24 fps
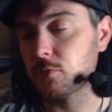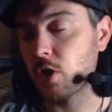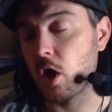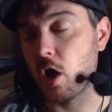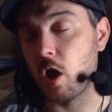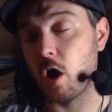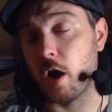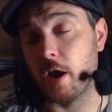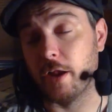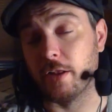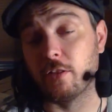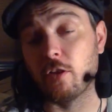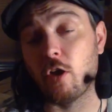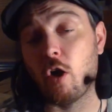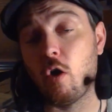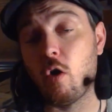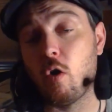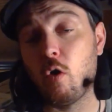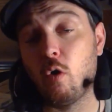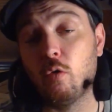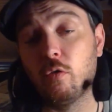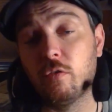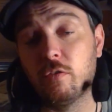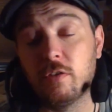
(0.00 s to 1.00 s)
Alright, the
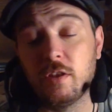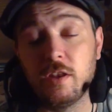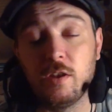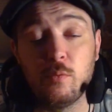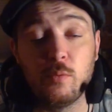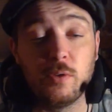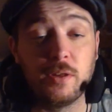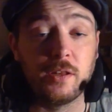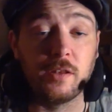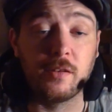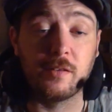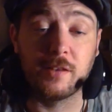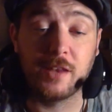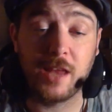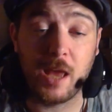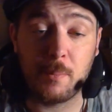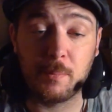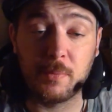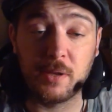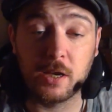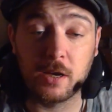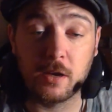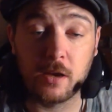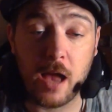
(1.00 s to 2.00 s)
whole scene with the
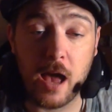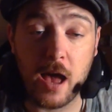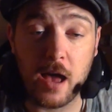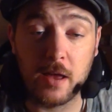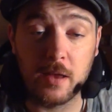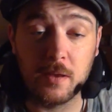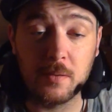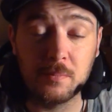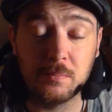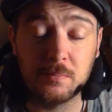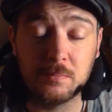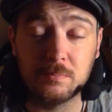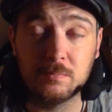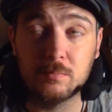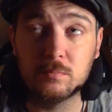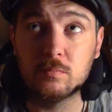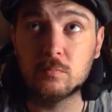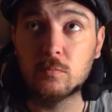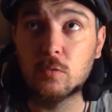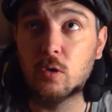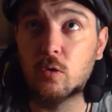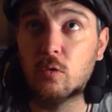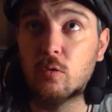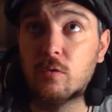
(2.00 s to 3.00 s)
skeptic guy
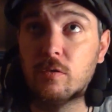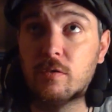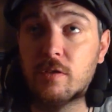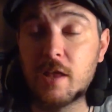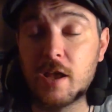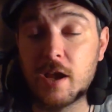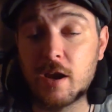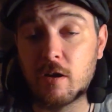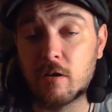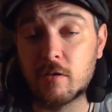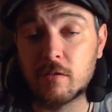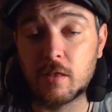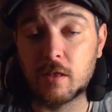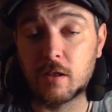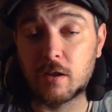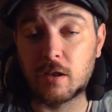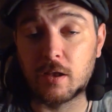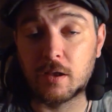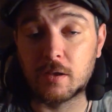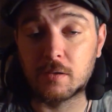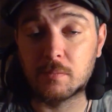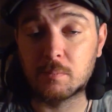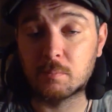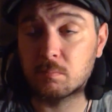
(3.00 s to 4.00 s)
who's there that,
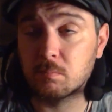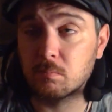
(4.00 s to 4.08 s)
like,